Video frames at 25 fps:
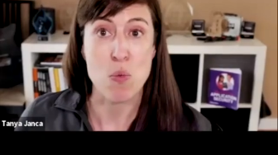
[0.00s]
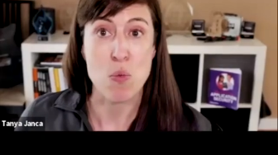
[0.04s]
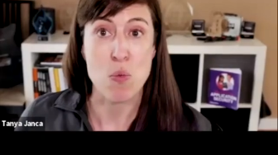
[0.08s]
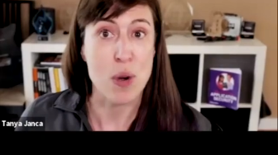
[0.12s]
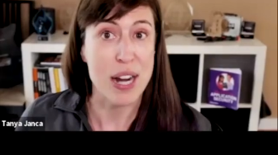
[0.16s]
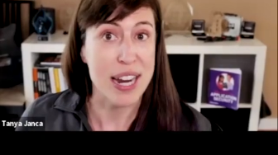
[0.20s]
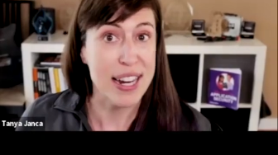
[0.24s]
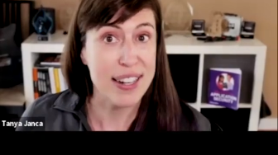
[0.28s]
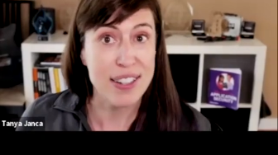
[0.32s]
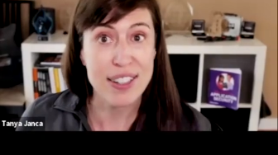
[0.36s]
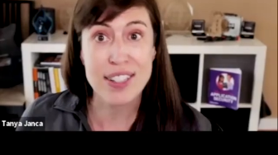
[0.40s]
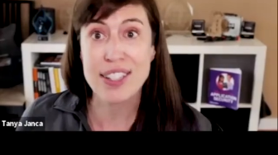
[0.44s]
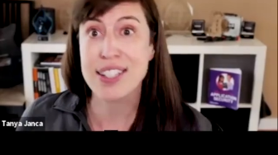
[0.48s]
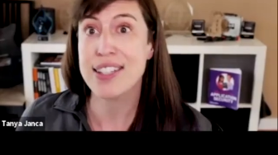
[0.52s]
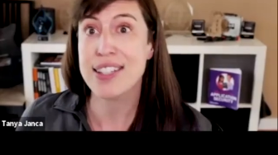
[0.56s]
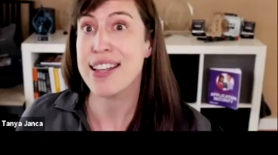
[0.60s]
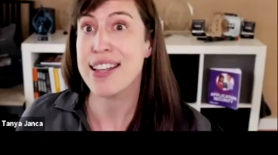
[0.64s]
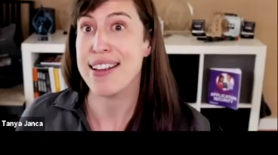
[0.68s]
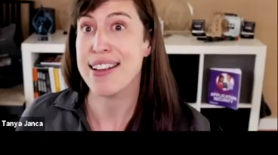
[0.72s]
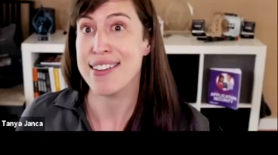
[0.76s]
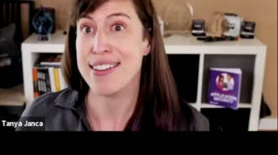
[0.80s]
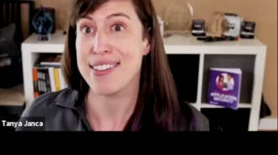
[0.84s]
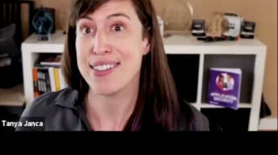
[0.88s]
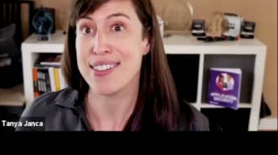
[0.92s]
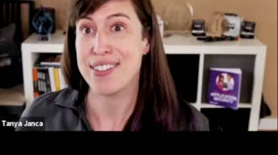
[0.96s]
wish
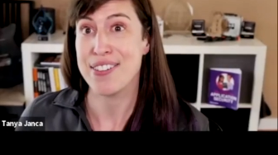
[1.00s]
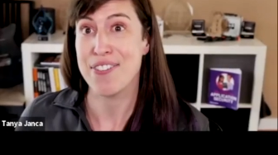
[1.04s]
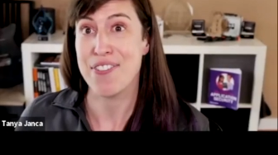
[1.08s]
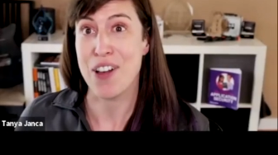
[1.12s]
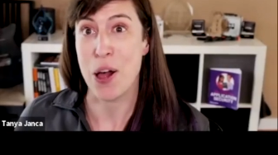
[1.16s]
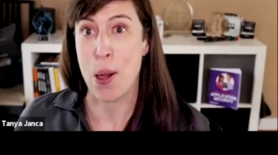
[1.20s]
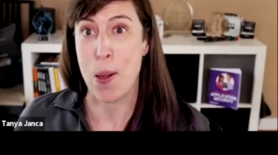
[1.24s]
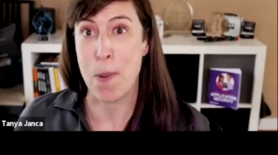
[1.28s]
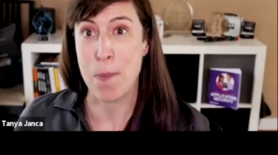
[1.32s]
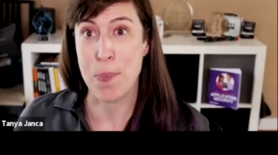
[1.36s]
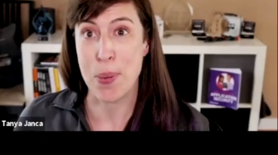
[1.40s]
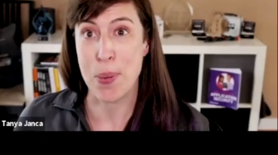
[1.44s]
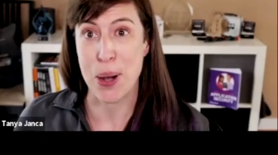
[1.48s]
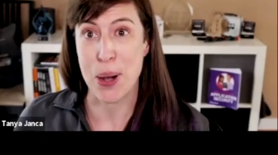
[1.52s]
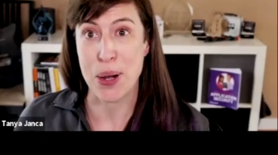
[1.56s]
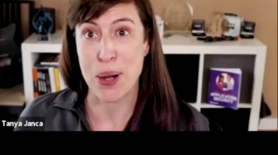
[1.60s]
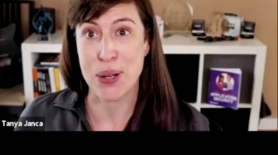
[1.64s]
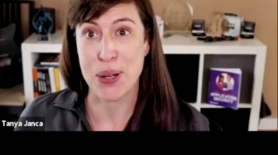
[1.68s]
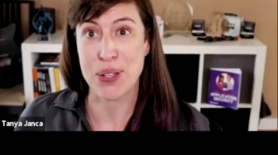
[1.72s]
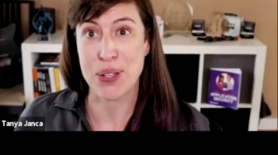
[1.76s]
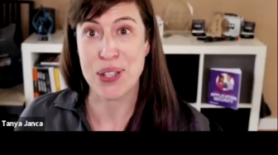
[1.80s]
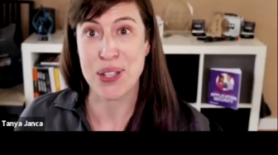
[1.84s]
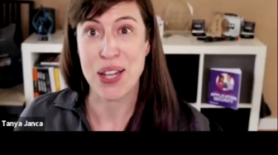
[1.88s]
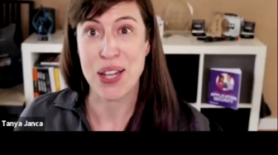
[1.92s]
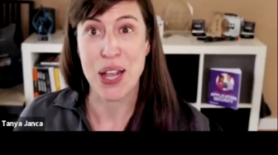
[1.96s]
that
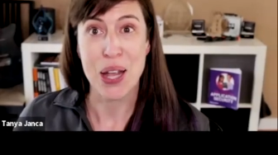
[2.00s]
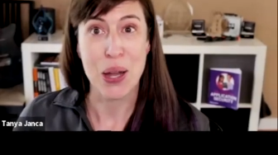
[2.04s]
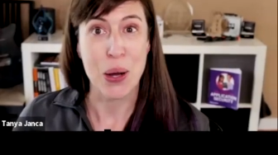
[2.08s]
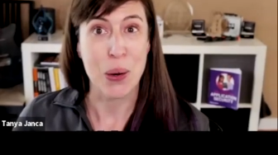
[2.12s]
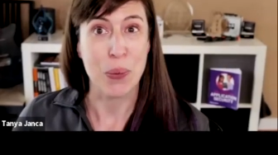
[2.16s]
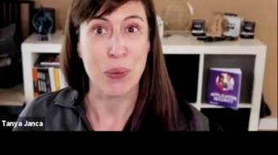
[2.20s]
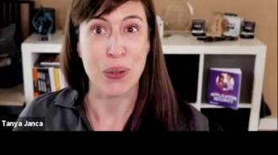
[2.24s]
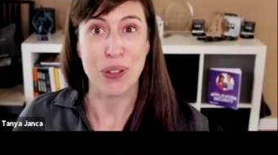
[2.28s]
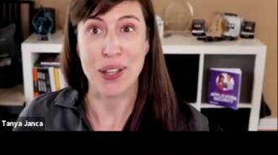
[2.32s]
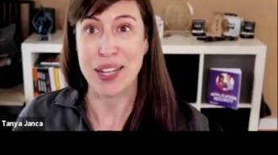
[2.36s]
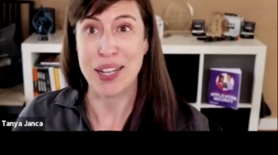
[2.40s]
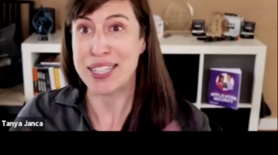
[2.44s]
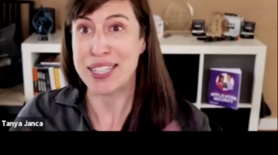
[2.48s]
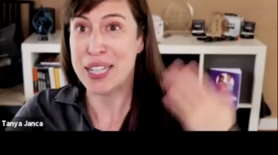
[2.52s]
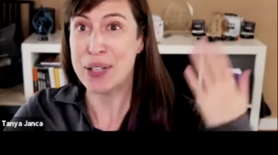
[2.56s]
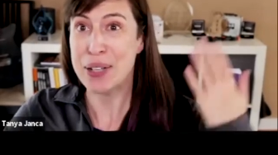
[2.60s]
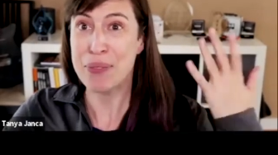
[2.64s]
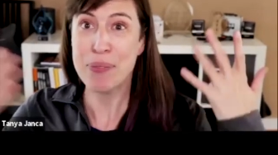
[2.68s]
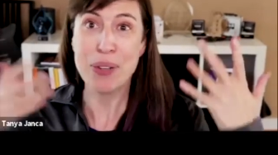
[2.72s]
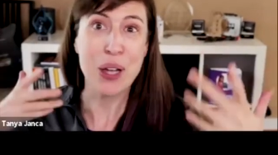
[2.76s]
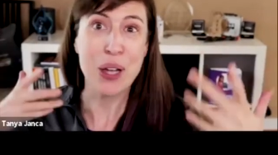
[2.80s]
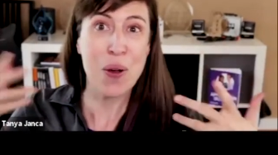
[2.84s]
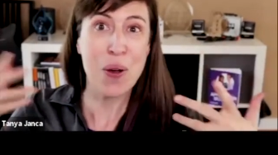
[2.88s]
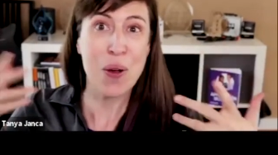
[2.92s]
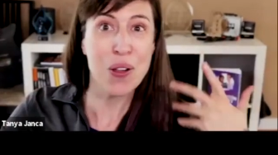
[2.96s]
developers were like, give
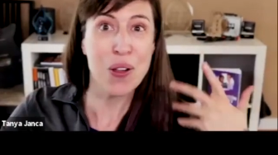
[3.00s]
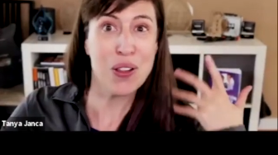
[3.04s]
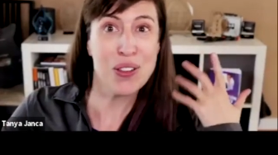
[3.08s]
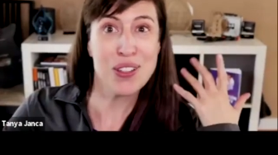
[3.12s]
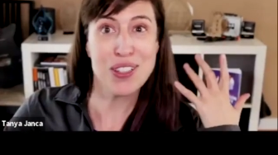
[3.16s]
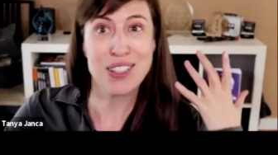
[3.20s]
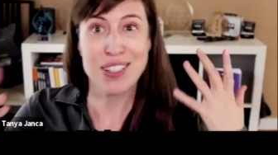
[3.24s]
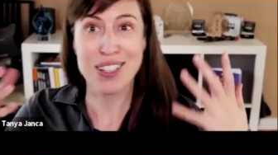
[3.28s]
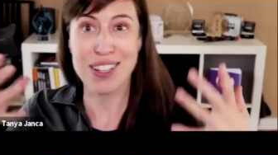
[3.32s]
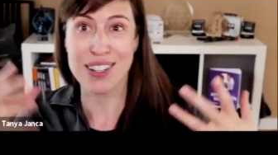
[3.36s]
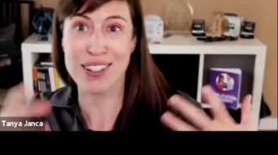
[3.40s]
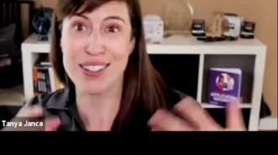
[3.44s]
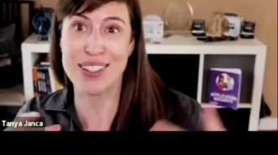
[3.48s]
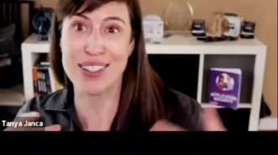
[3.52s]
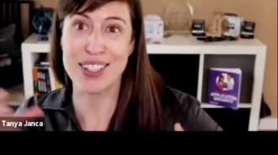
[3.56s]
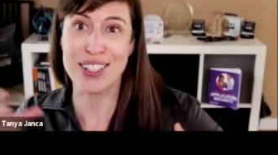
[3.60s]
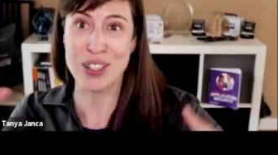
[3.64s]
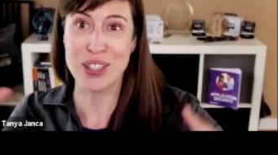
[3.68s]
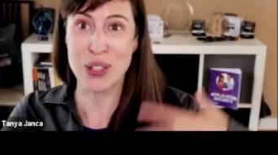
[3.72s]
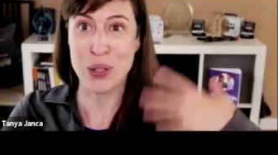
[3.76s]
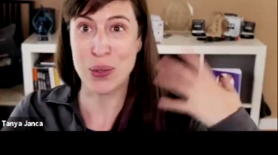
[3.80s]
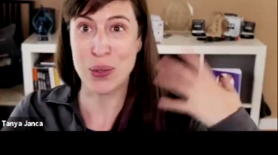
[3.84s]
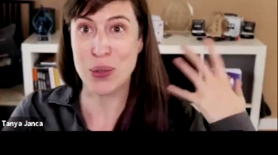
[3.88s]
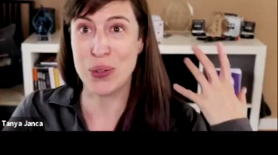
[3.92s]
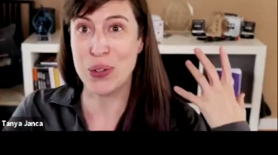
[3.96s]
me all the security
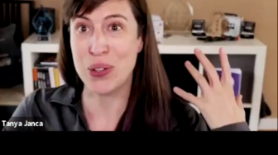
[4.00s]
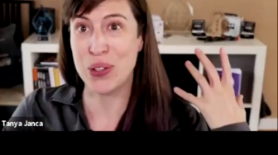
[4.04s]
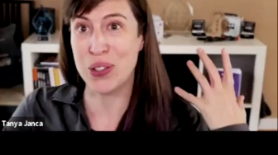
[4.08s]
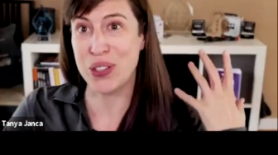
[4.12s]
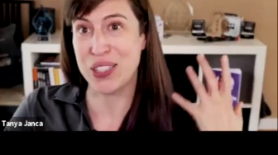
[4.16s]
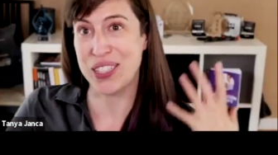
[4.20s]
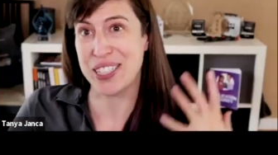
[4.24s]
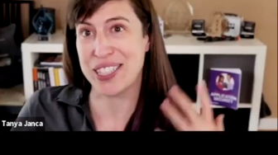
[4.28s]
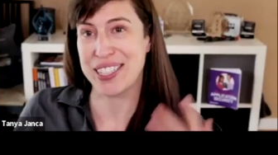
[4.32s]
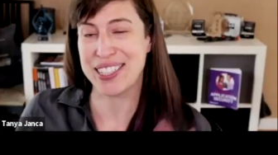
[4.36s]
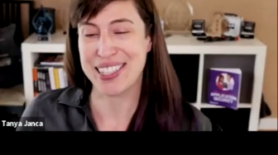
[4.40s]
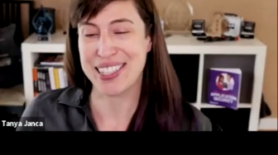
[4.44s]
tools.